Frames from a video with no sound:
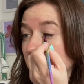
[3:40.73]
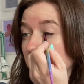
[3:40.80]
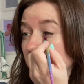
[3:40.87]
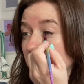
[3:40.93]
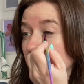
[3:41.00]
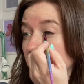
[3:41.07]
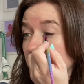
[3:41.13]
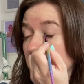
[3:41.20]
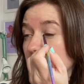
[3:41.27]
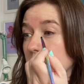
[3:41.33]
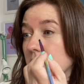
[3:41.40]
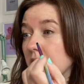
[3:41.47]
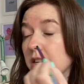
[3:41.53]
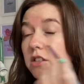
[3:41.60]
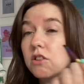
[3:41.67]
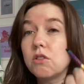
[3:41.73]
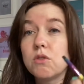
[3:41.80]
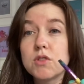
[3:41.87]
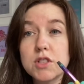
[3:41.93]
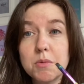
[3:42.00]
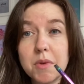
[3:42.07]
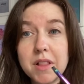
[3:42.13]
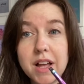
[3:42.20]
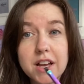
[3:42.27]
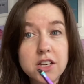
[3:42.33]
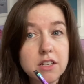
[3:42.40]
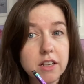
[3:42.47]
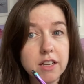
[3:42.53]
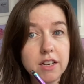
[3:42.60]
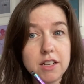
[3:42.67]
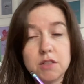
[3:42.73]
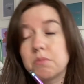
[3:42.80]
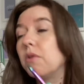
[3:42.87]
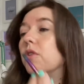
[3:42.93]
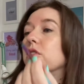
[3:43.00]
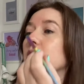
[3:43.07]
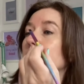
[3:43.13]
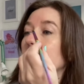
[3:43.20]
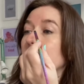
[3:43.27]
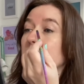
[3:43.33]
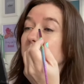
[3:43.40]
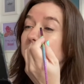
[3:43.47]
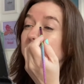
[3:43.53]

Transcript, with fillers: and I'm just getting as close to my lash line as possible.